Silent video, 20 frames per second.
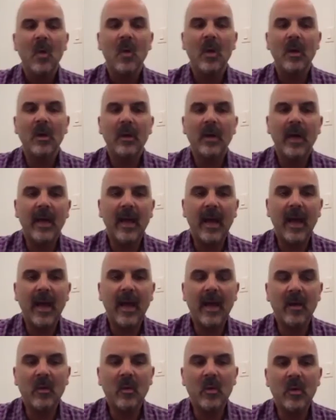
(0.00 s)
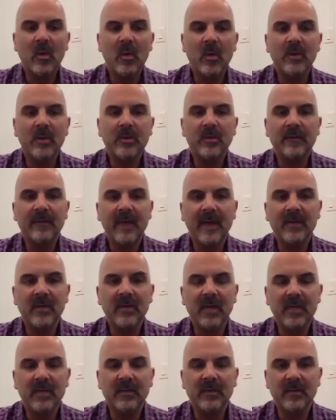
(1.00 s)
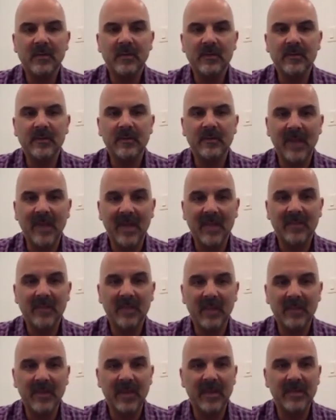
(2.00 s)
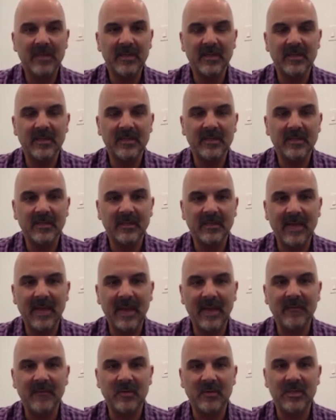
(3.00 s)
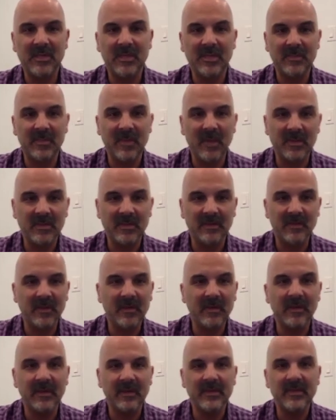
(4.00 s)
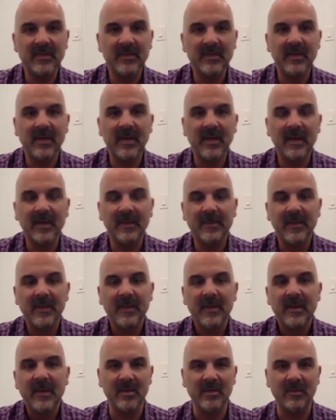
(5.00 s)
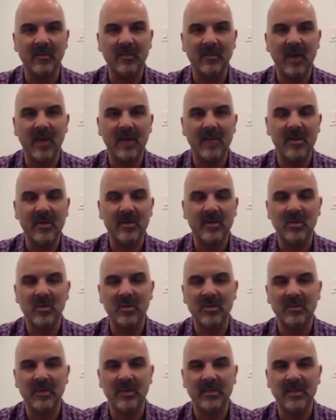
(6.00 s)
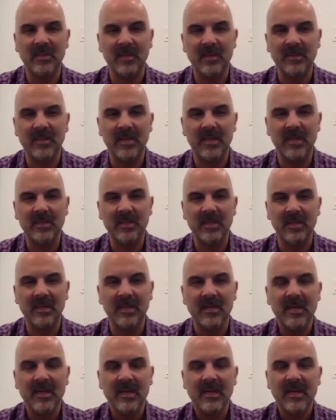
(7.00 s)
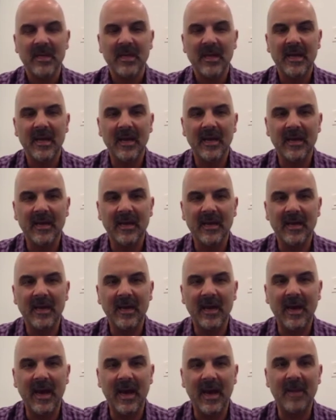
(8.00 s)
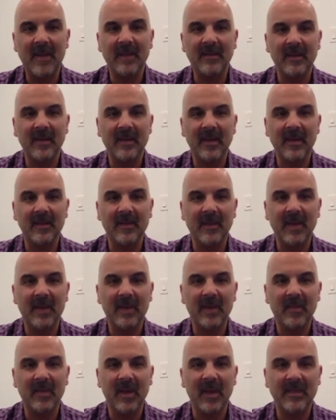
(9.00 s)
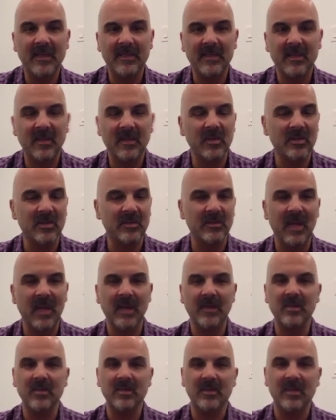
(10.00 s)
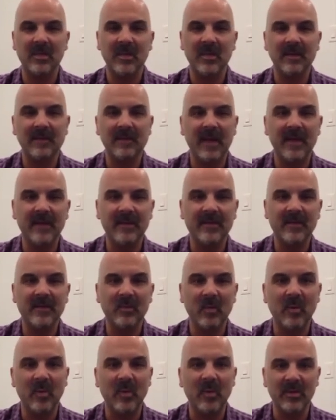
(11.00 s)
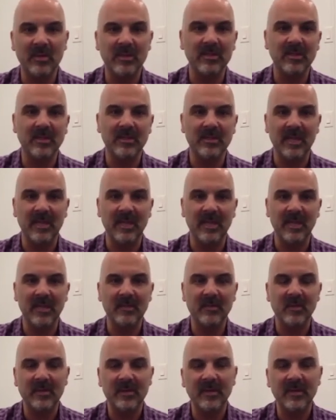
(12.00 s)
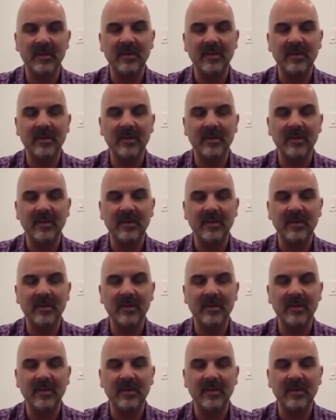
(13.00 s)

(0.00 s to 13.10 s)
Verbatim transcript: I, I will do fat transfers for my explant patients after six months of healing time as a primary source of breast augmentation. Uh, I'm not there yet in my practice. I know there's some doctors that have had some reported success with it.